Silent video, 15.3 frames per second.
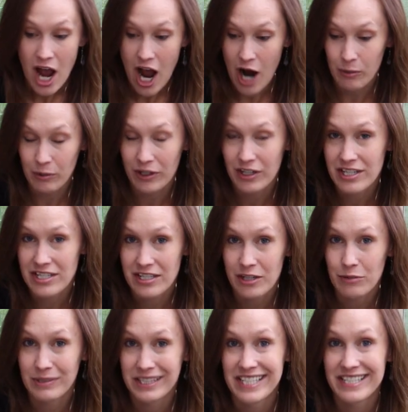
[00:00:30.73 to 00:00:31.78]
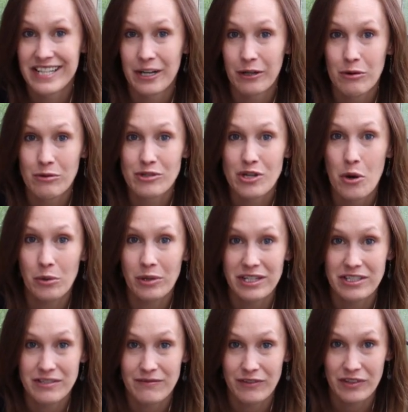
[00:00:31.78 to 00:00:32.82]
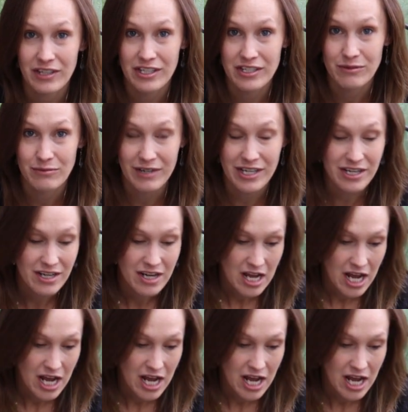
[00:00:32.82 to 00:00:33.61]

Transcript: Uh, we're going to start with the tarot tokens for this read,